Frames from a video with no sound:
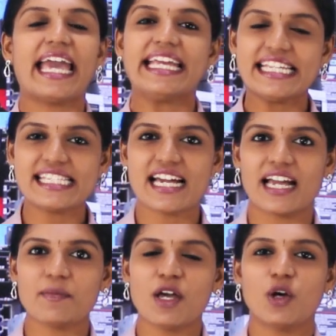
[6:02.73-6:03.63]

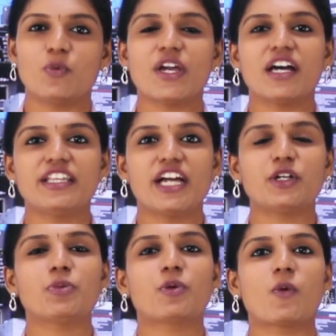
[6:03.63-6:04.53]
anytime. We are there
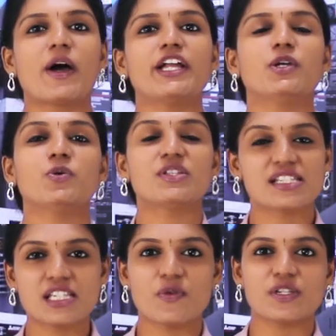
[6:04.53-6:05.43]
to provide you the
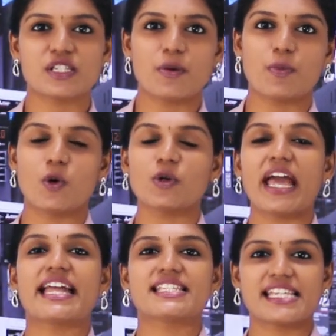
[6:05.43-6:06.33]
service
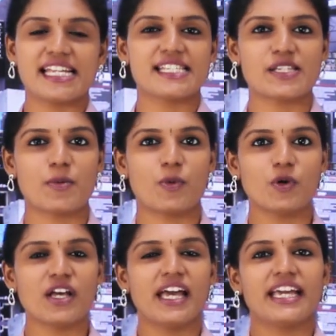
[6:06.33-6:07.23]
support and sales
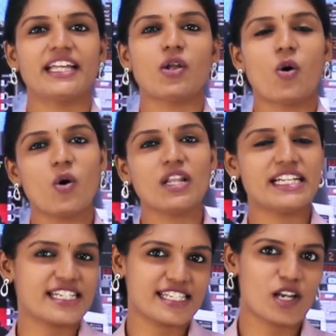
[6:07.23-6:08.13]
support in all
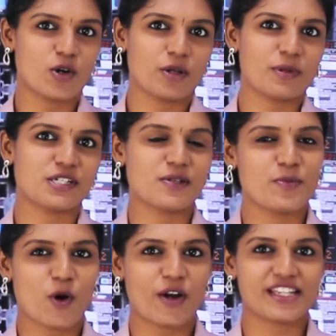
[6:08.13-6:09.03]
industrial automation
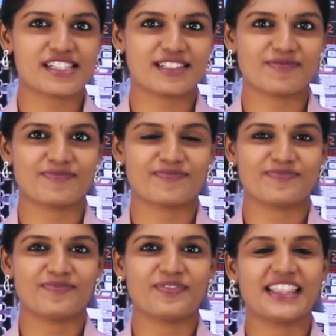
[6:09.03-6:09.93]
products.
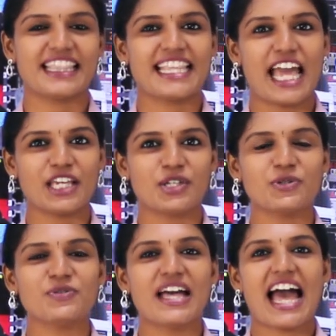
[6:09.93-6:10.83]
Thank
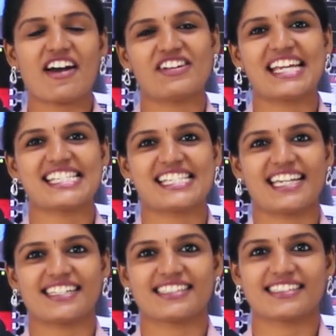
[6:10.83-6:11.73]
you. Have a nice day.